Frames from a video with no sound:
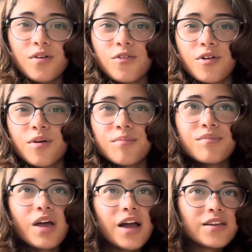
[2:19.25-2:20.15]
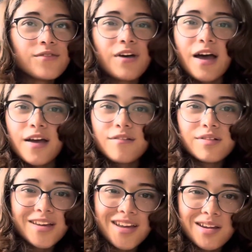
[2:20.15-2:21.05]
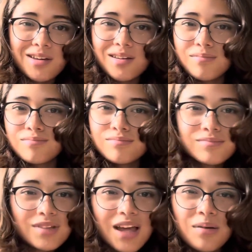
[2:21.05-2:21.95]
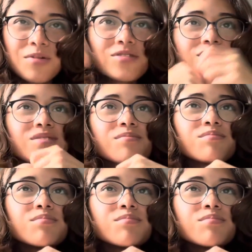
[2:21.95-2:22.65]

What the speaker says: from 9 to 5 like any kind of person,